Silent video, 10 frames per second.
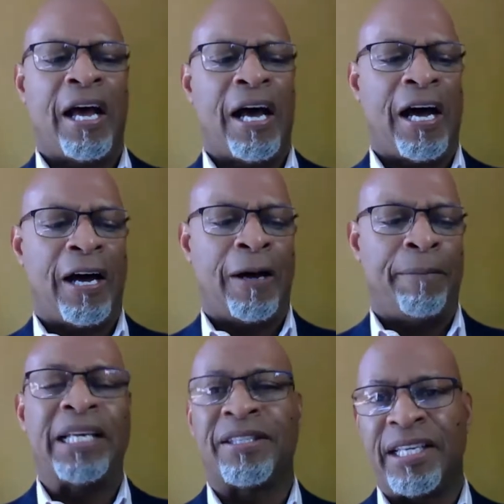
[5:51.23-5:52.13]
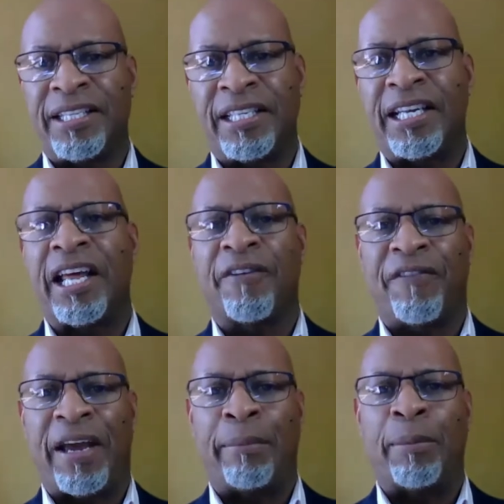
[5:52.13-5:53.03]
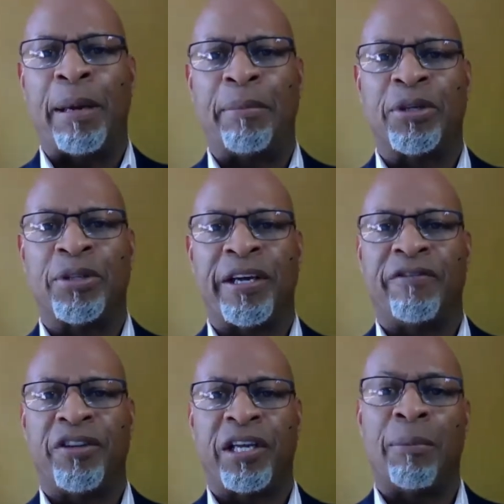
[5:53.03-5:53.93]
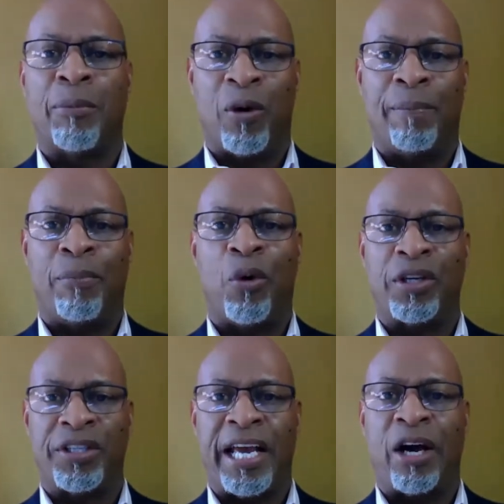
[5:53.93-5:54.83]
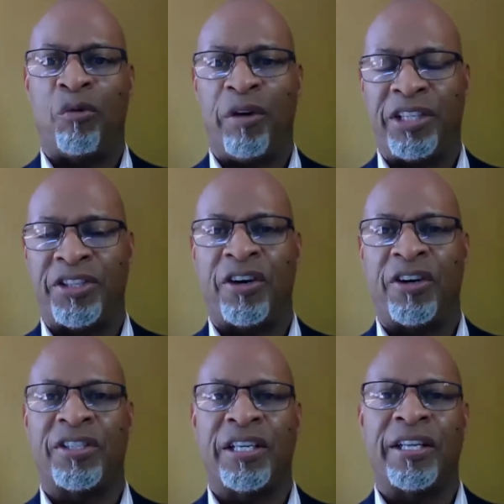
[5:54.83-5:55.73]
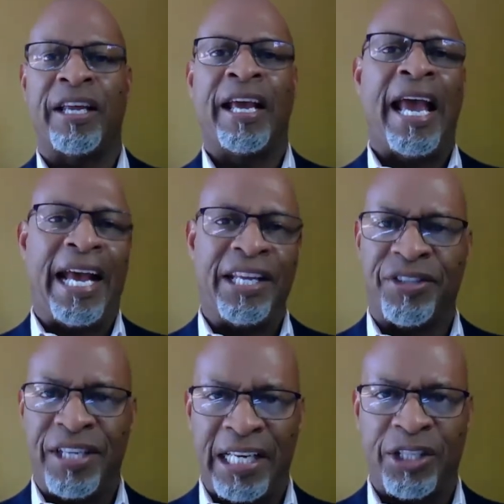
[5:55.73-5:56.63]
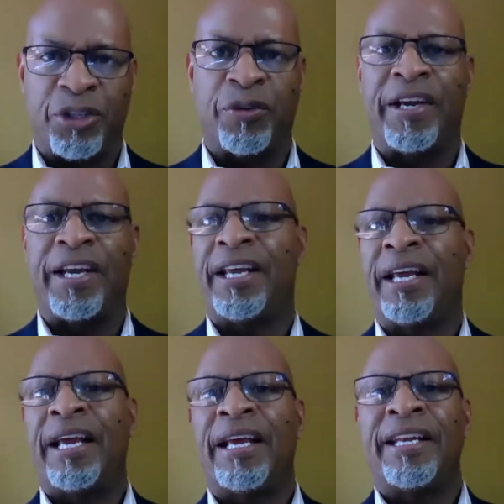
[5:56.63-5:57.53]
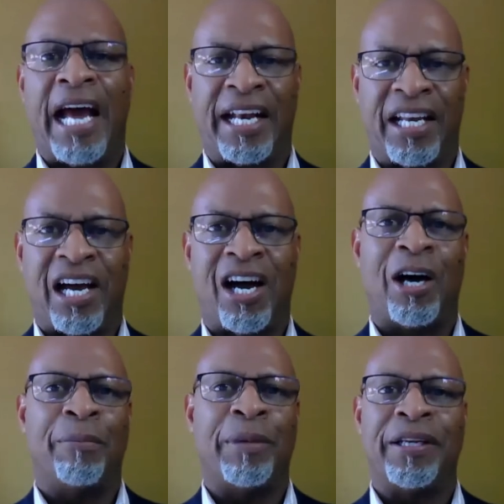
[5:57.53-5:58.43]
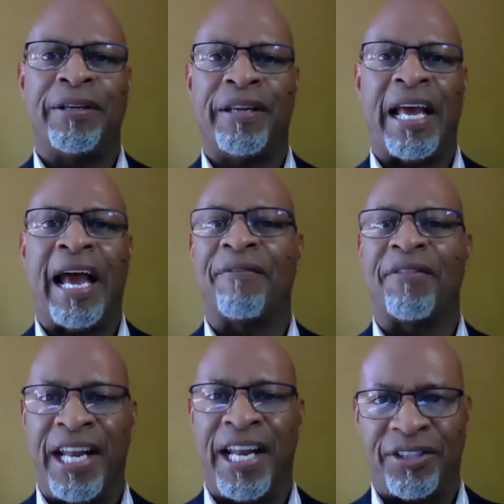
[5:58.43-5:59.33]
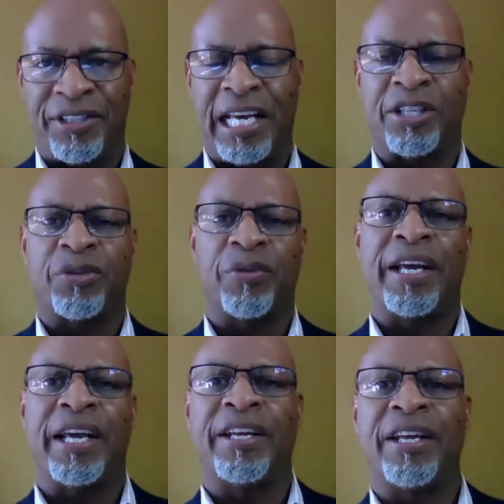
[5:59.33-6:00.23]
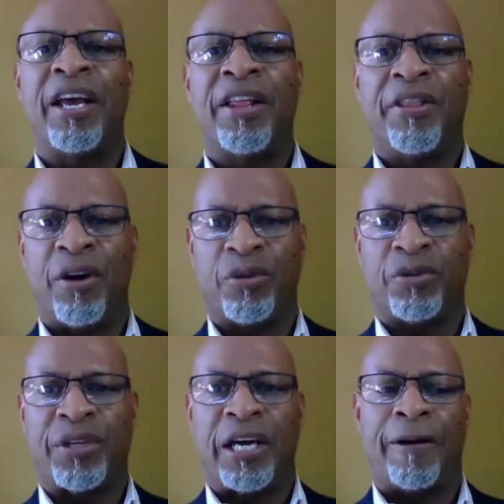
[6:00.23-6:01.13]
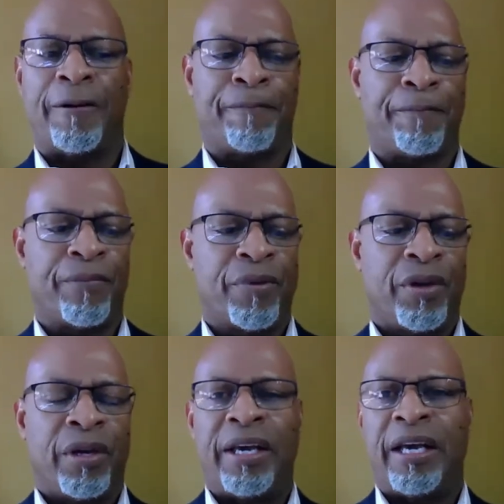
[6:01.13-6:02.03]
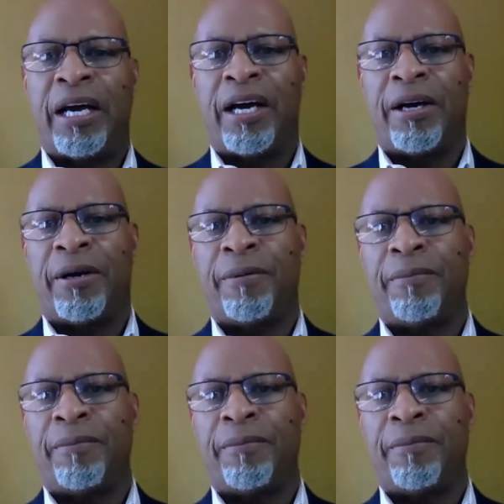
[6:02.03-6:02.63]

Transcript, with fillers: Uh, and since then, other family members have come on board to help research, and Ancestry dot com and African Ancestry and those um, uh,